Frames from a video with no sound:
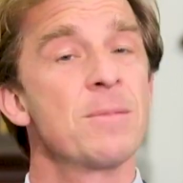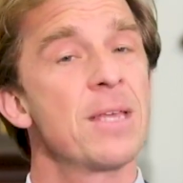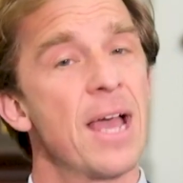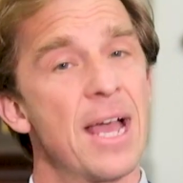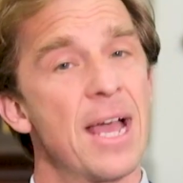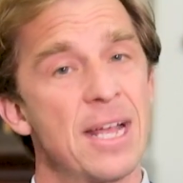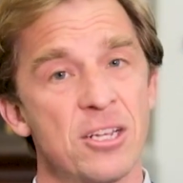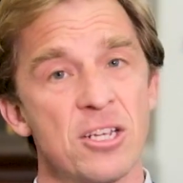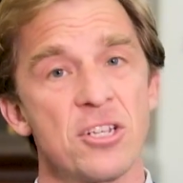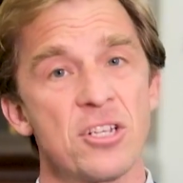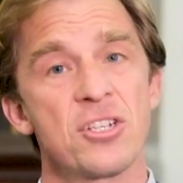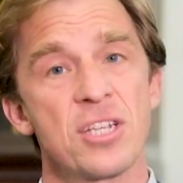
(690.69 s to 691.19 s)

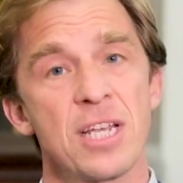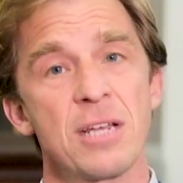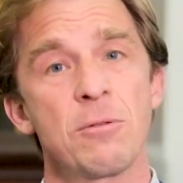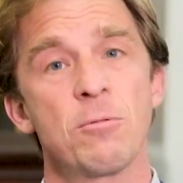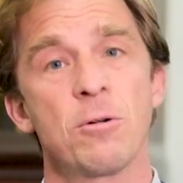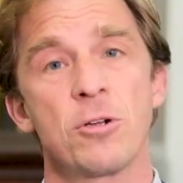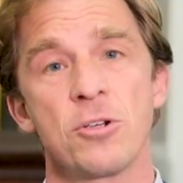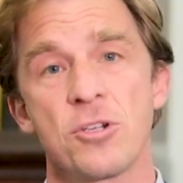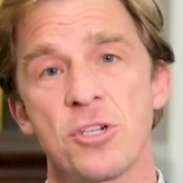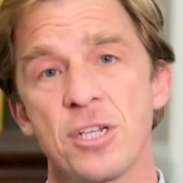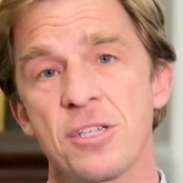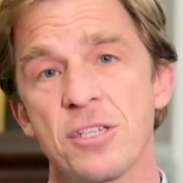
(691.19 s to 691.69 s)
And you see
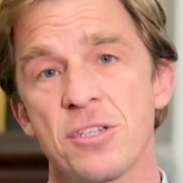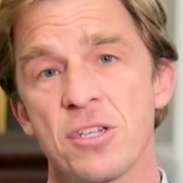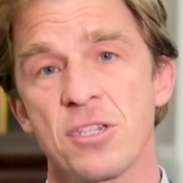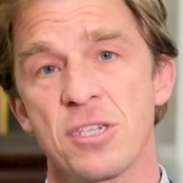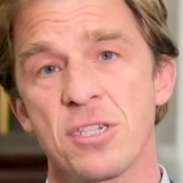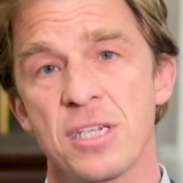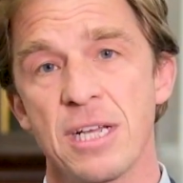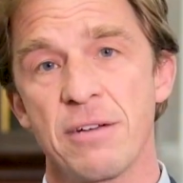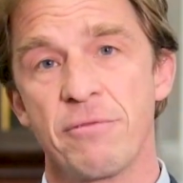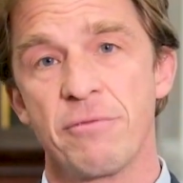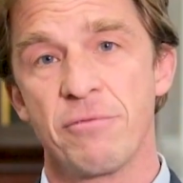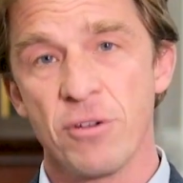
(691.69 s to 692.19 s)
what Jesus
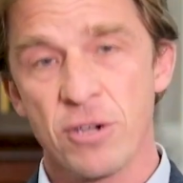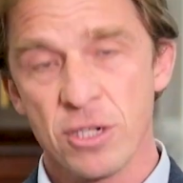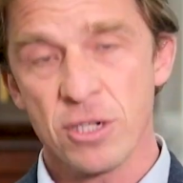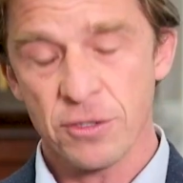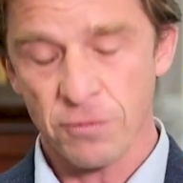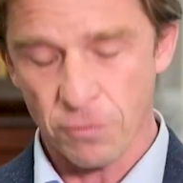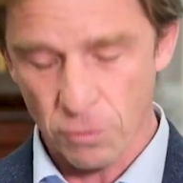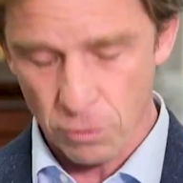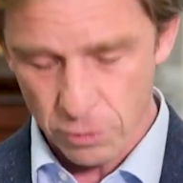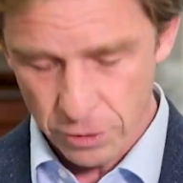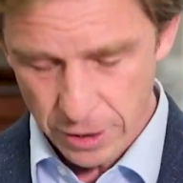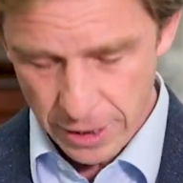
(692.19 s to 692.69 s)
did.
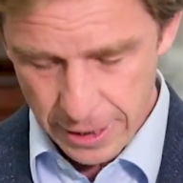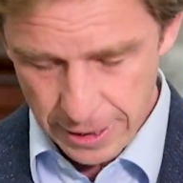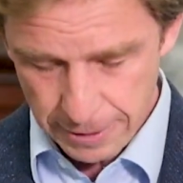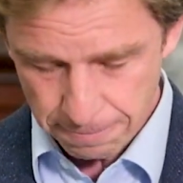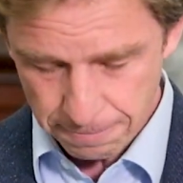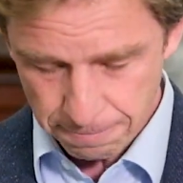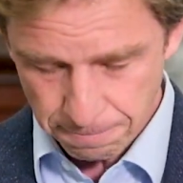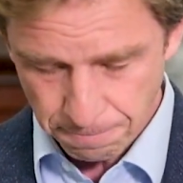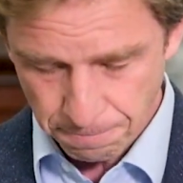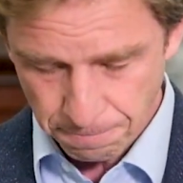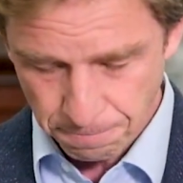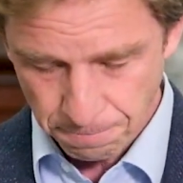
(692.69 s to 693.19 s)
Verse 14,